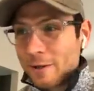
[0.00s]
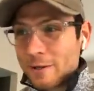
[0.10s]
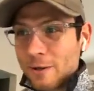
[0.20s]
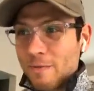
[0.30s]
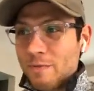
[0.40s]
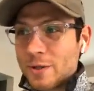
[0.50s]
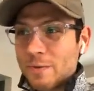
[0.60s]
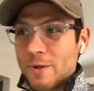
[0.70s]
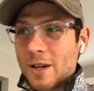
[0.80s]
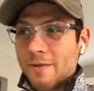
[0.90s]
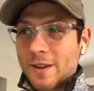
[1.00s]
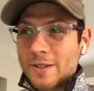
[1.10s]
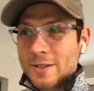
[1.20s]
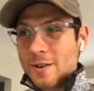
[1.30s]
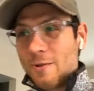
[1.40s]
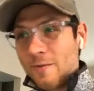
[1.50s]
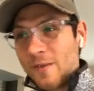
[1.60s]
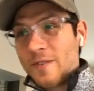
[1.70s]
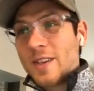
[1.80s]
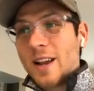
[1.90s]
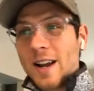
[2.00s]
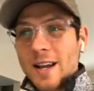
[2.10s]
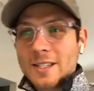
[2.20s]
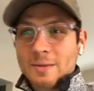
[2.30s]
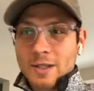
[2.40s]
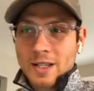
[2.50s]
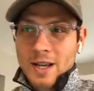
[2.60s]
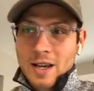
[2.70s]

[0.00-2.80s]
So Mr. Micah Van Stone, 59 estimates,